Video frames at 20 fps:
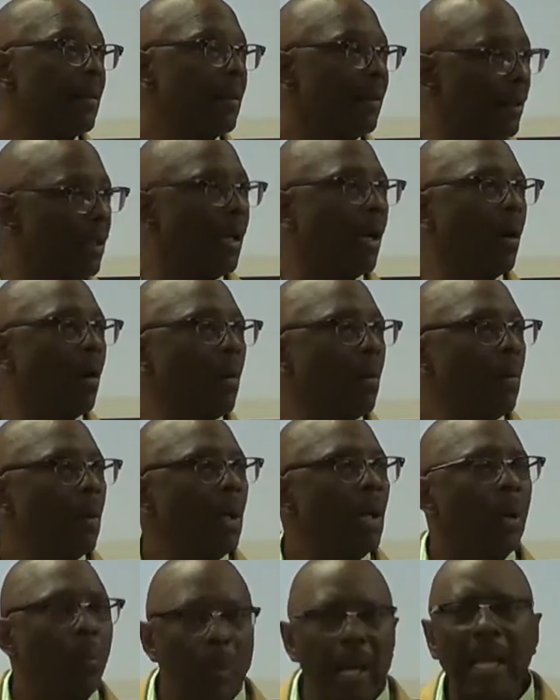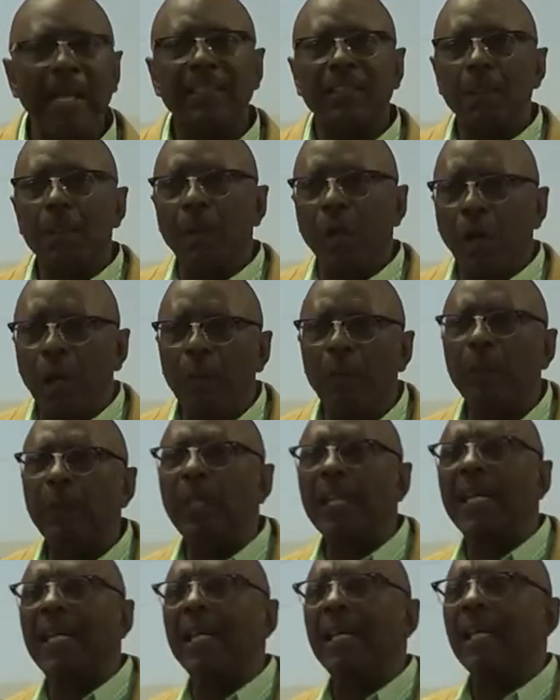You know, we have some
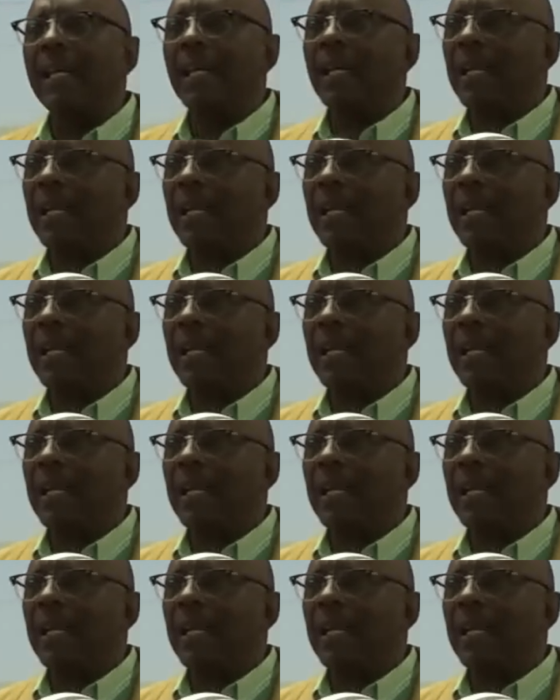earthly